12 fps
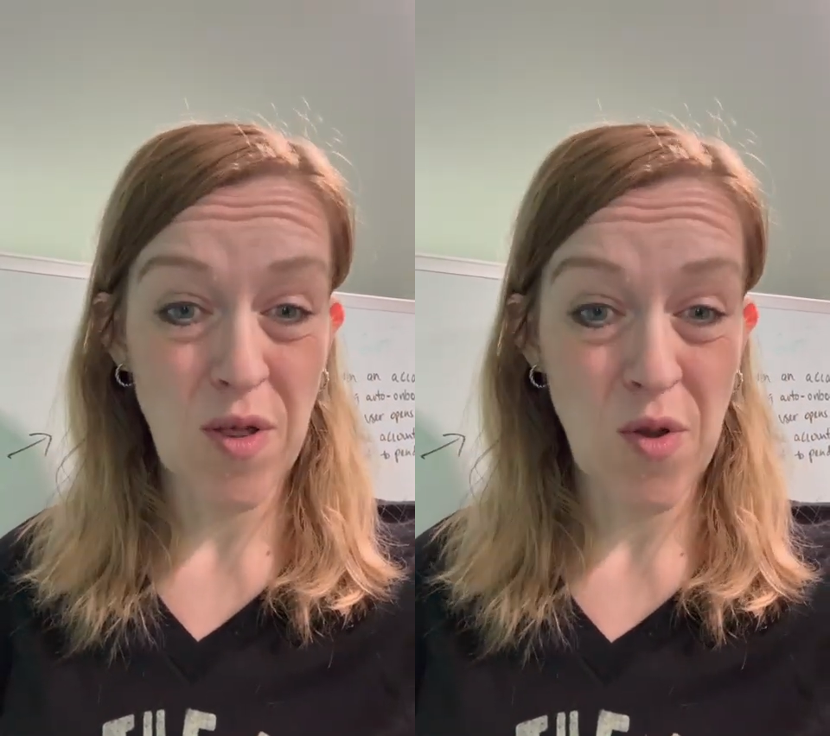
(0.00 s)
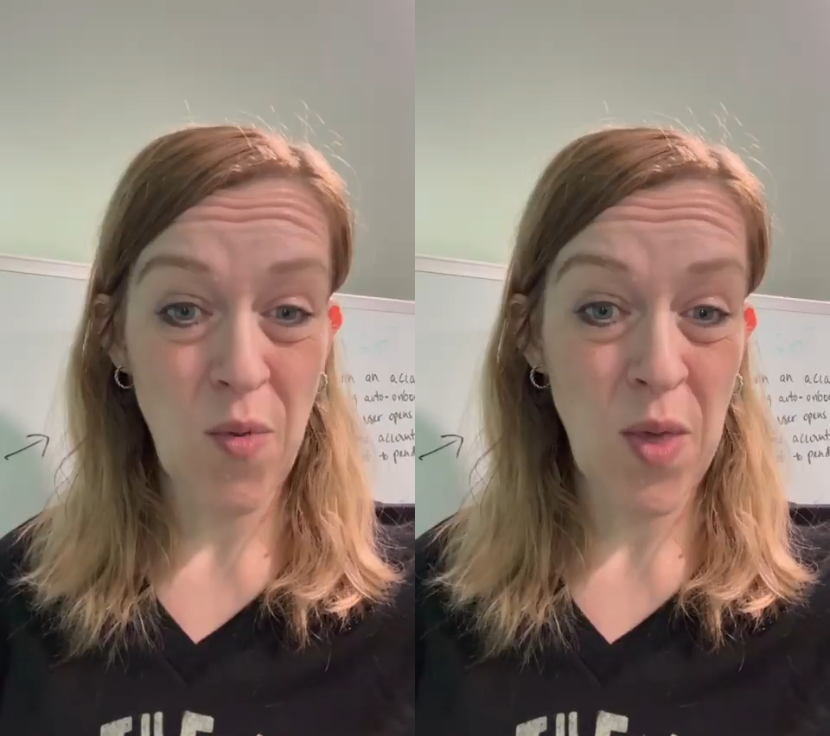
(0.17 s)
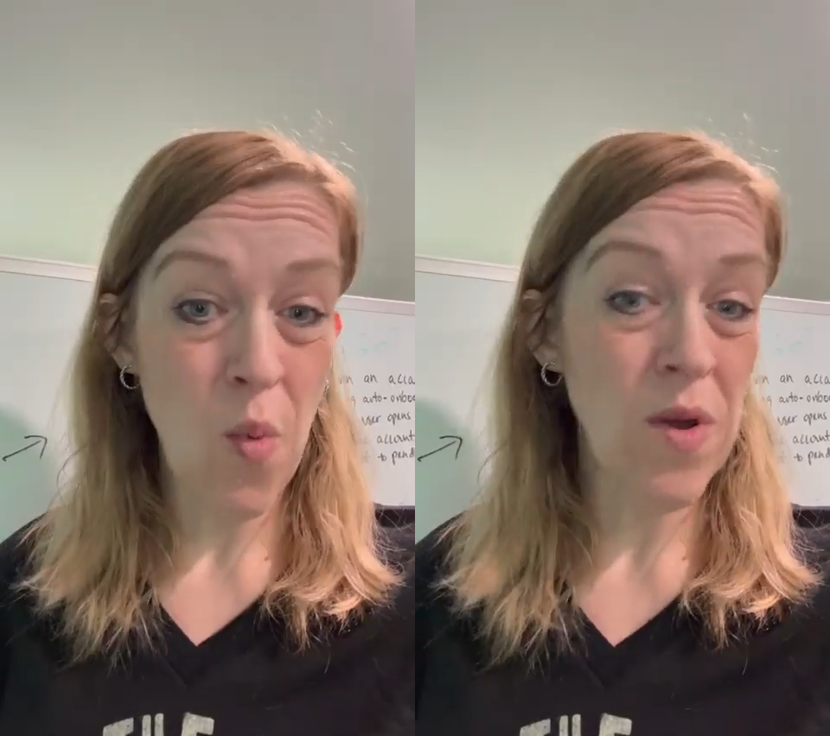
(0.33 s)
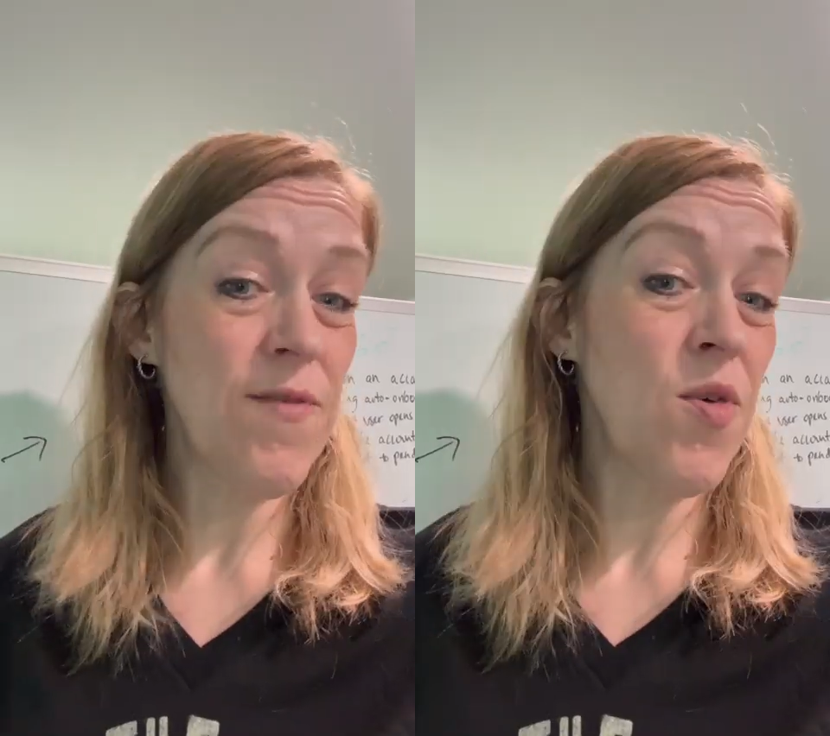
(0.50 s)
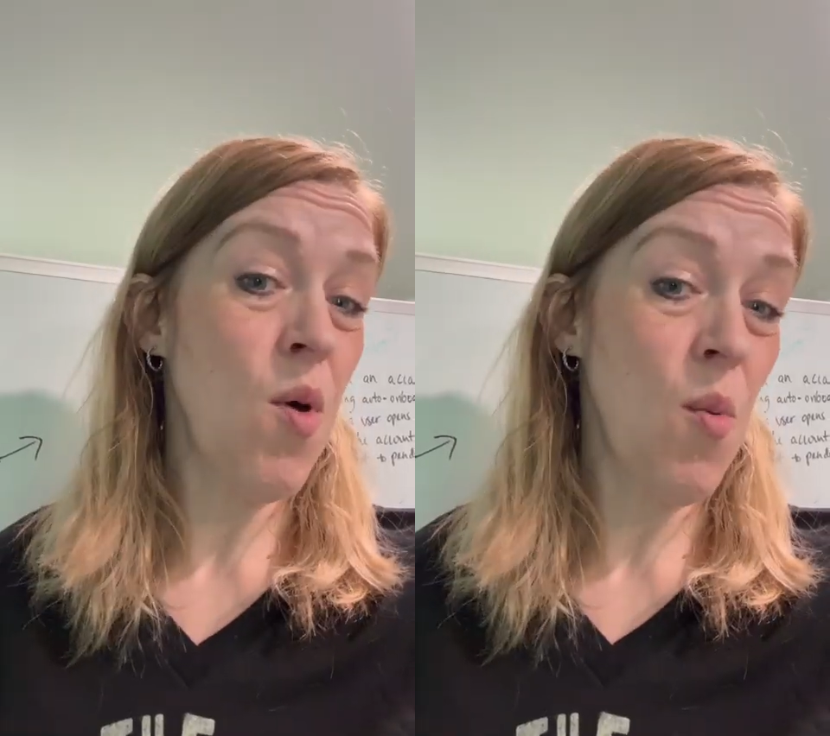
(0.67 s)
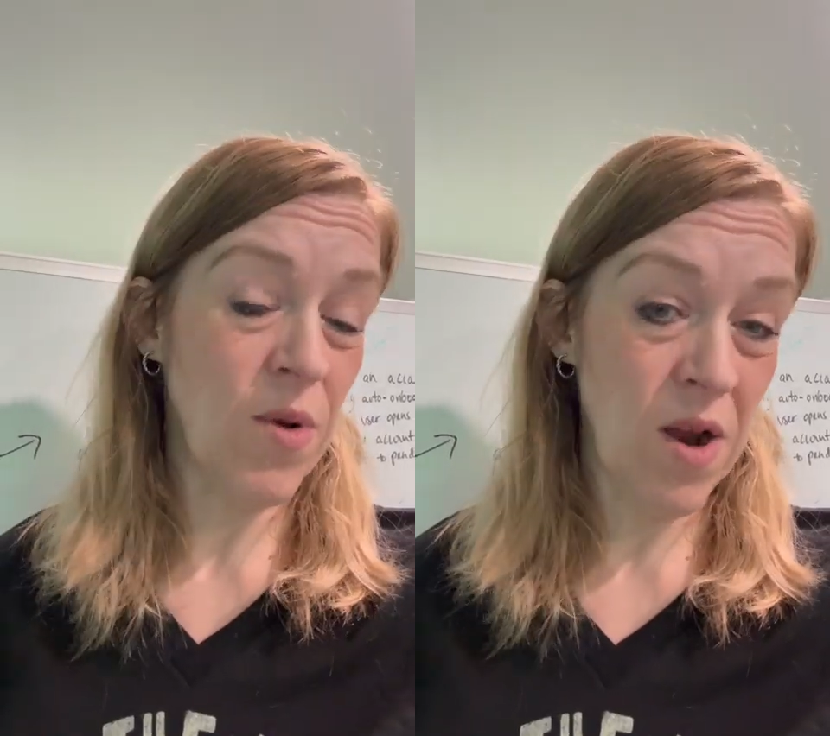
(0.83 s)
and only one of them
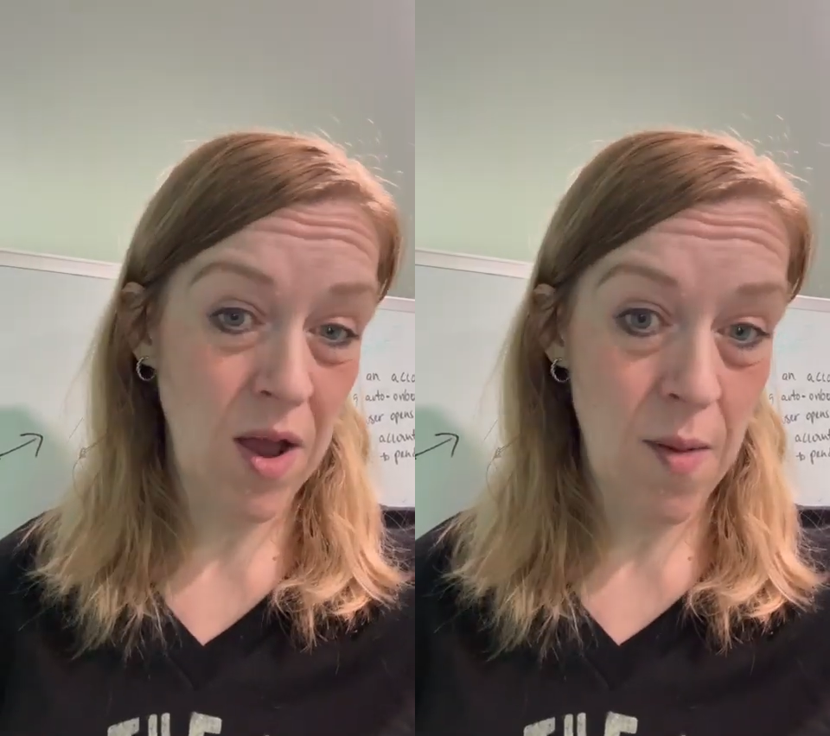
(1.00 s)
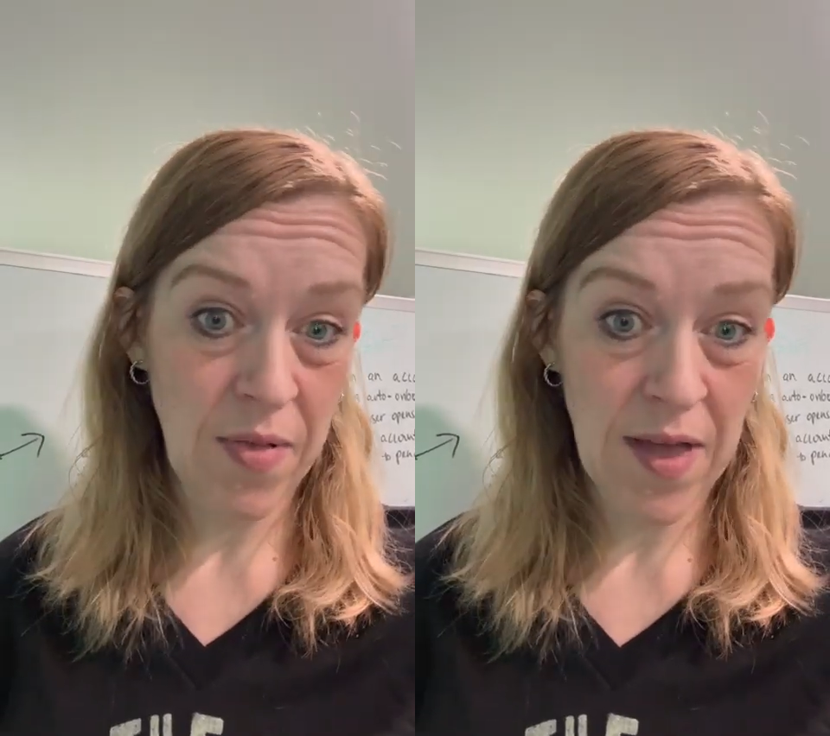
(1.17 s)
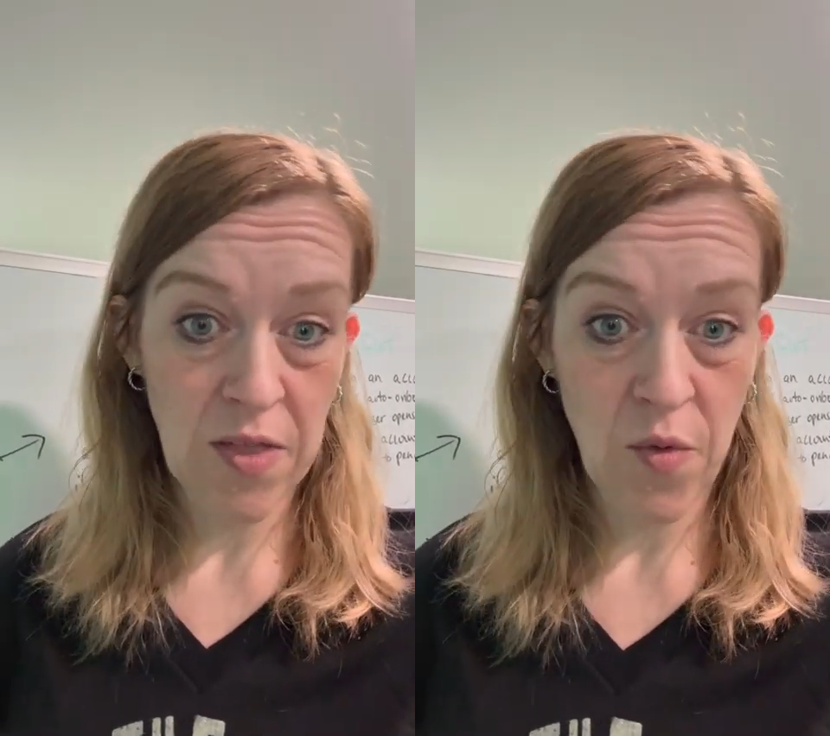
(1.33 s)
opened a complaint?